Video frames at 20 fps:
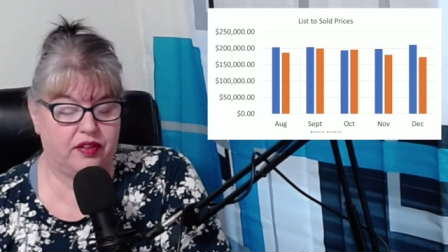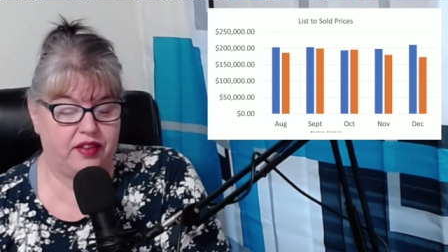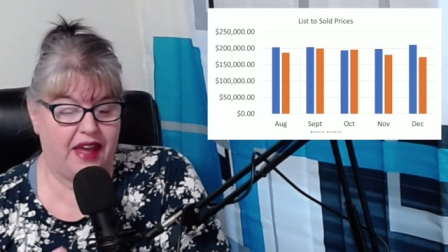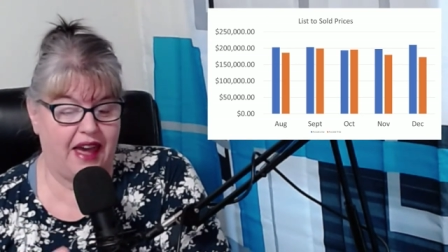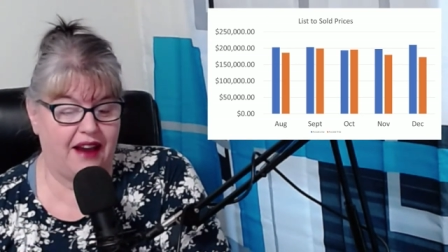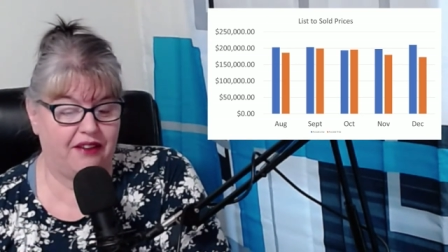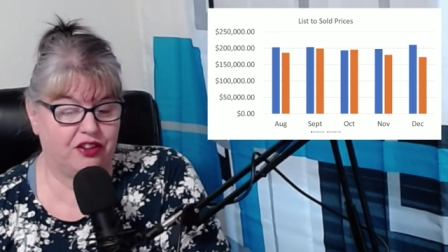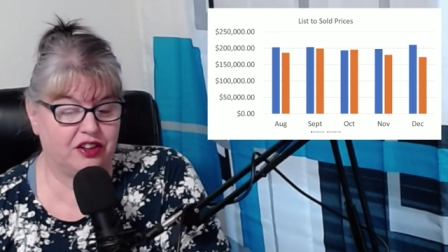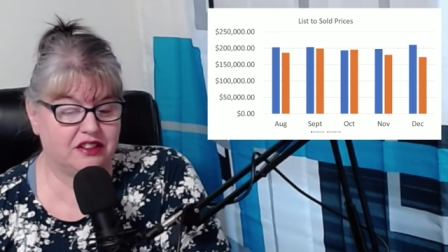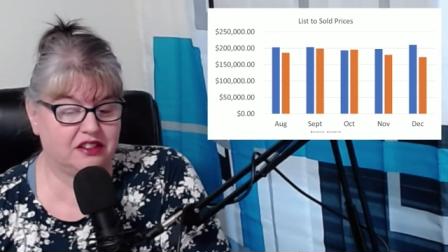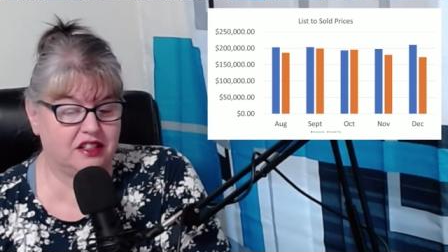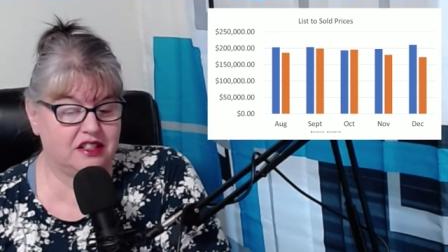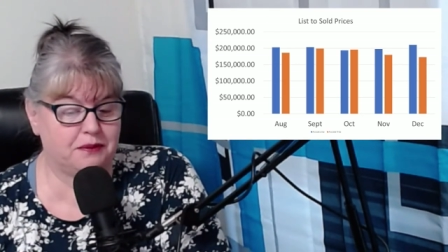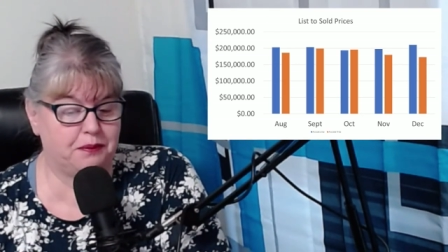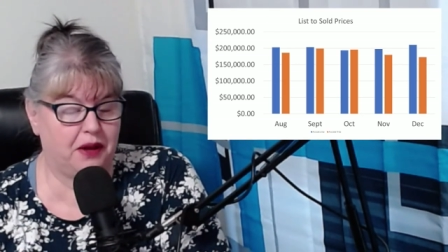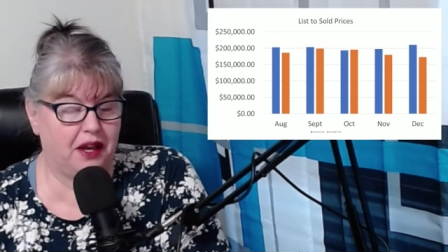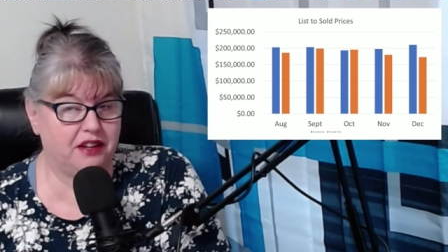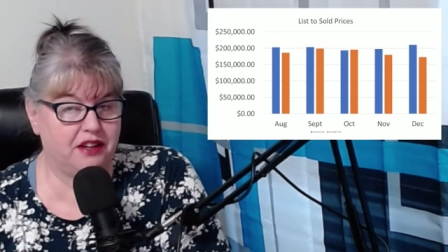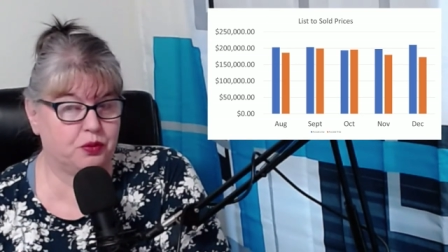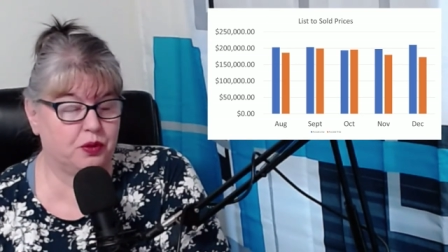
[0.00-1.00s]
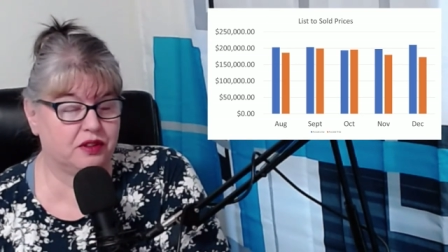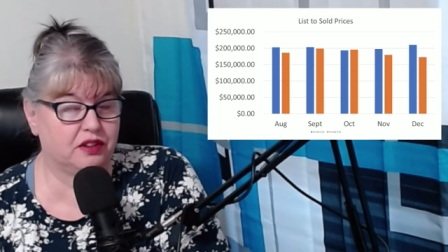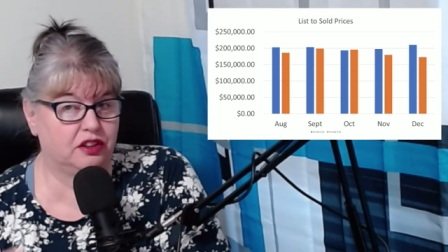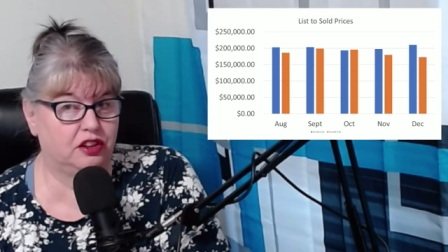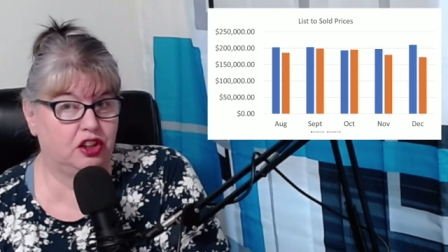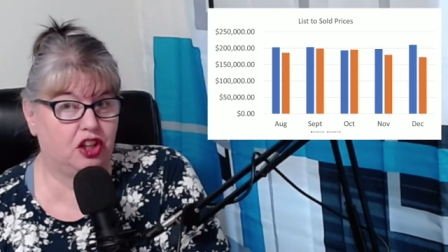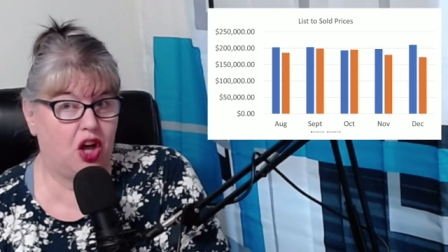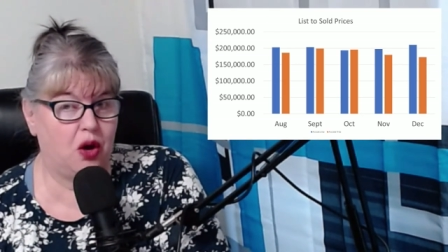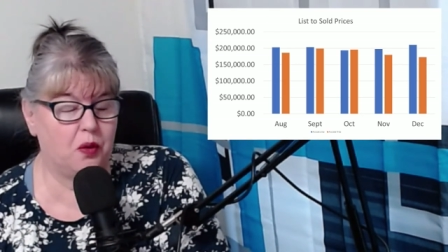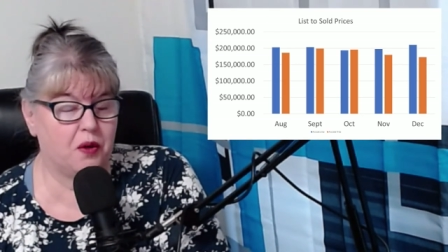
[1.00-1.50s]
the average list price was
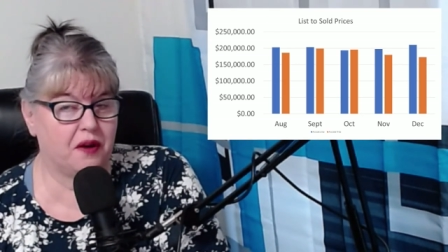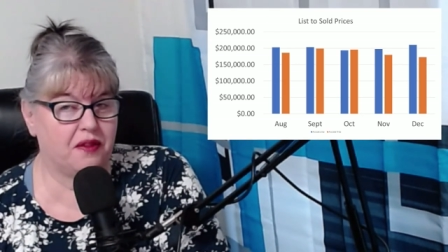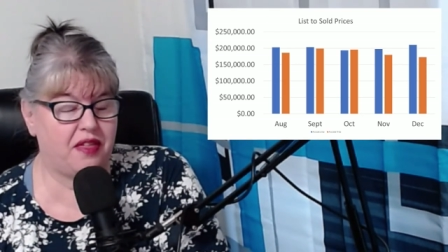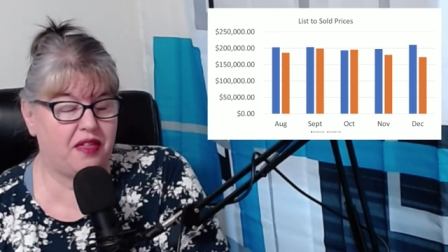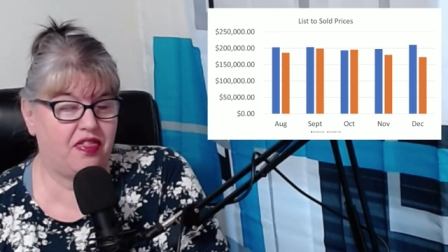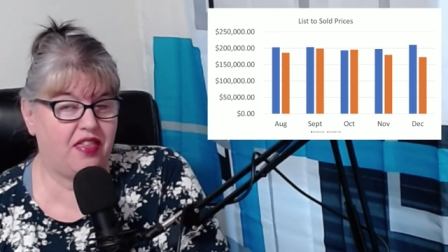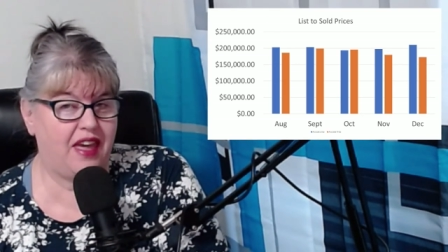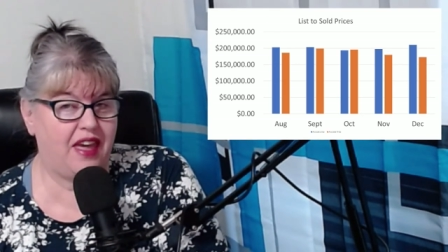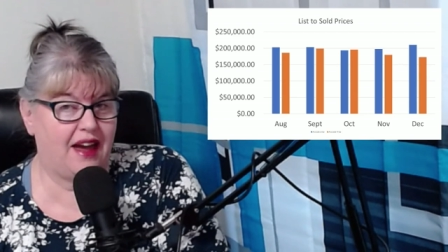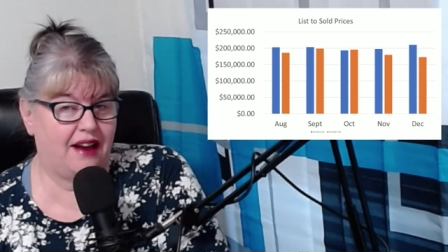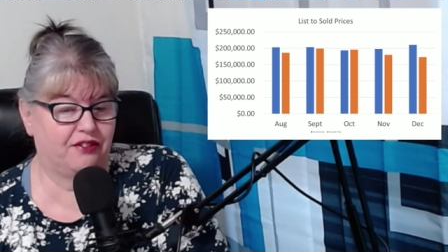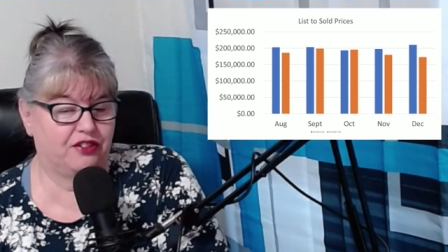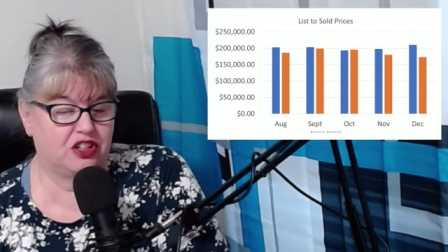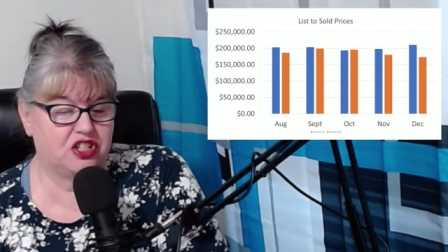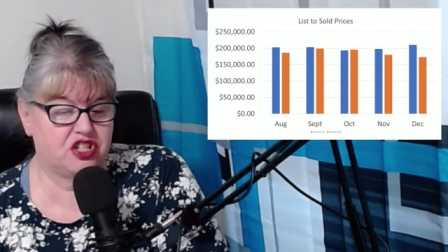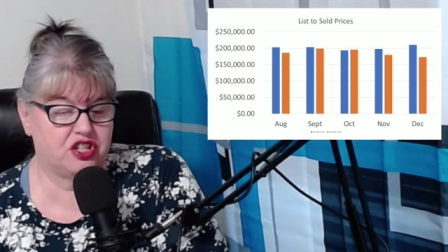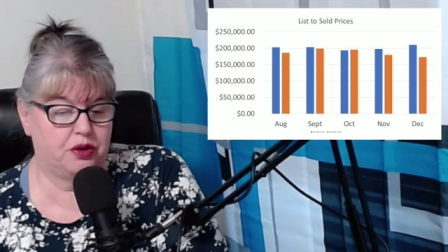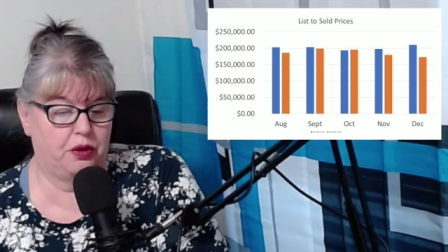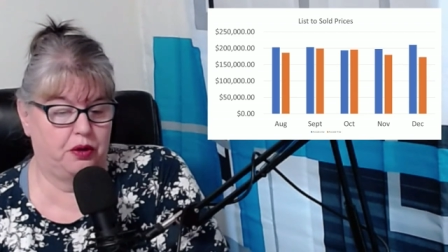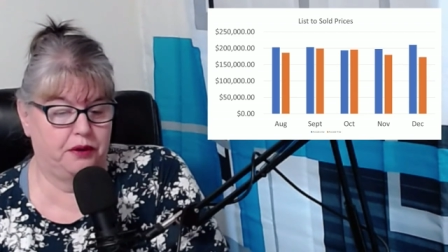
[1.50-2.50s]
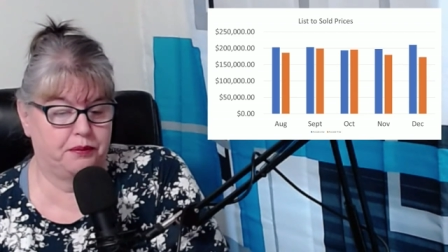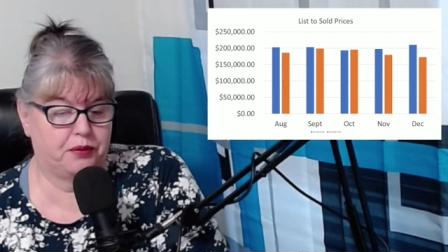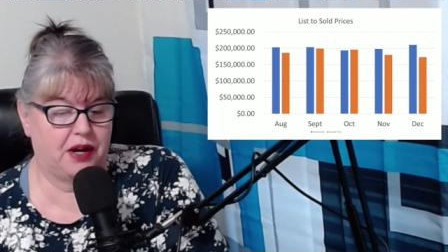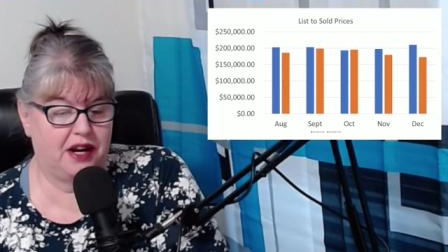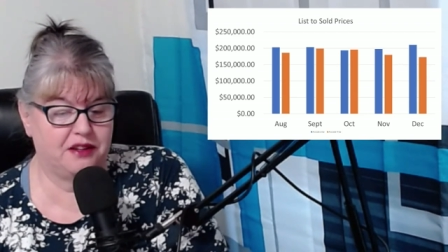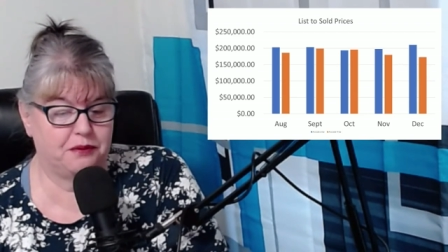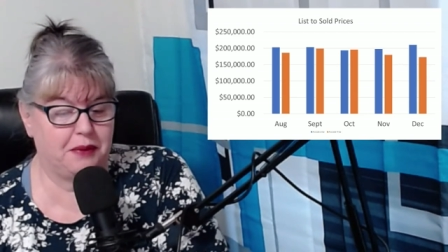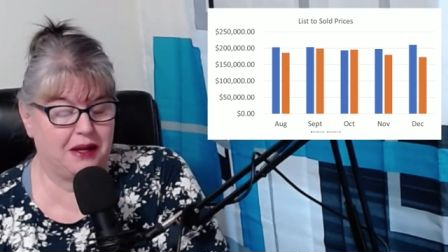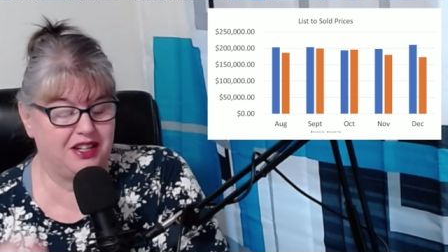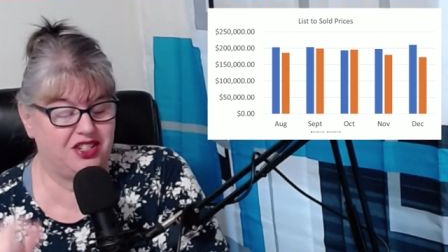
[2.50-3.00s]
lower than the average sold
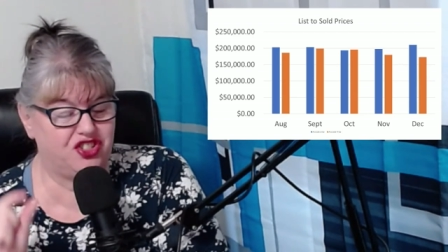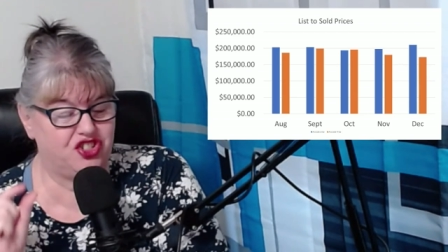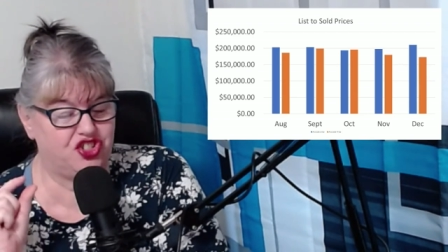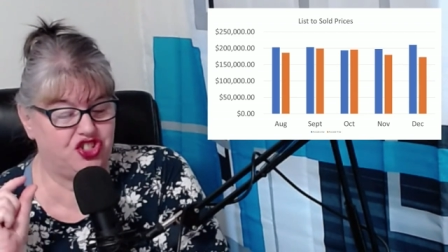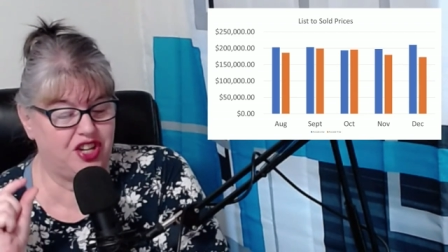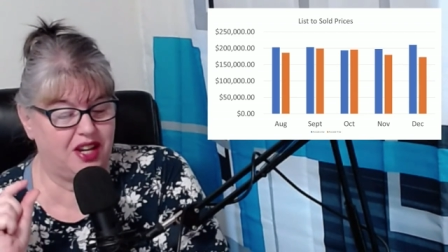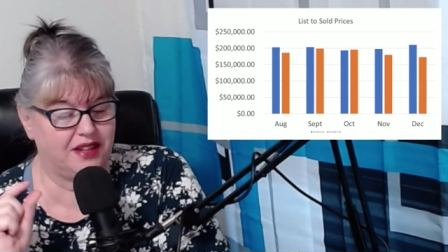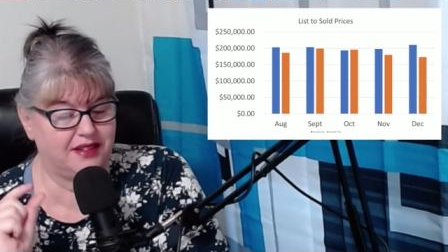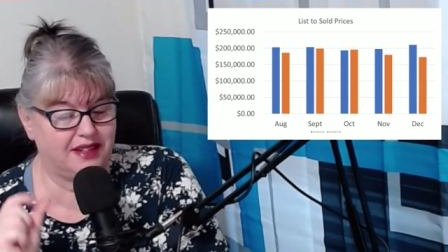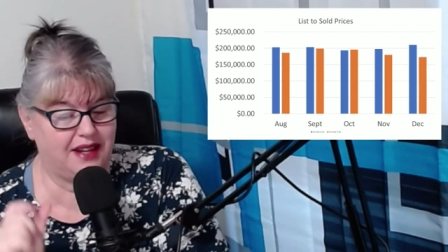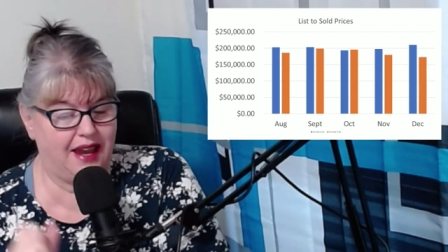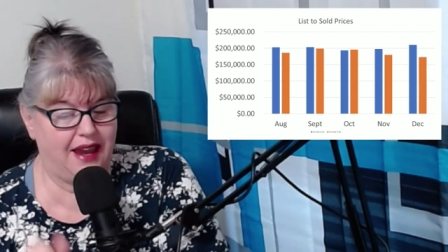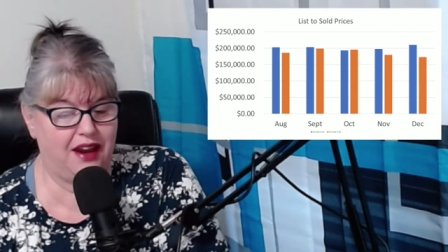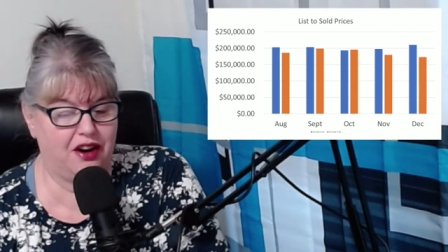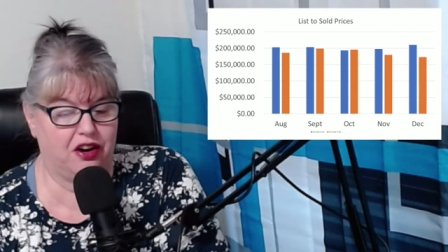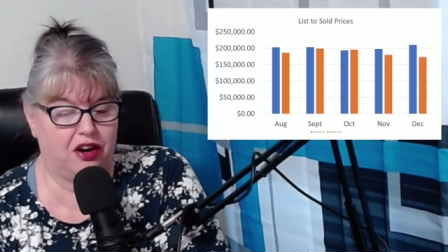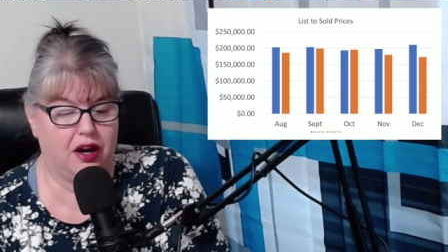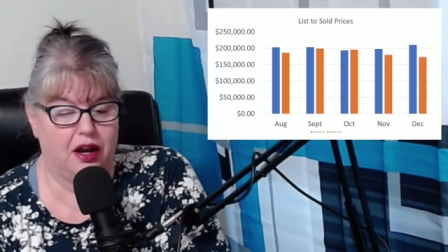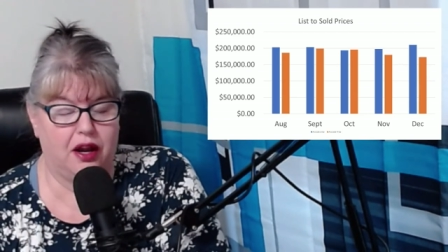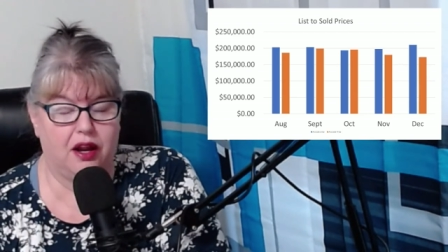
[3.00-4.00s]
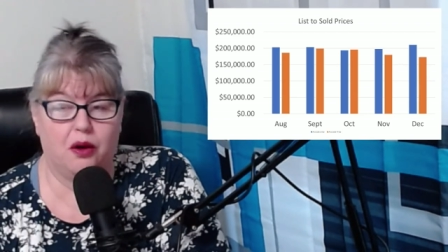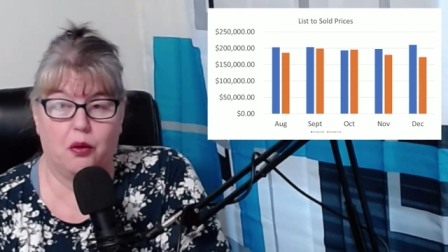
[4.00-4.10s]
price by just a hair,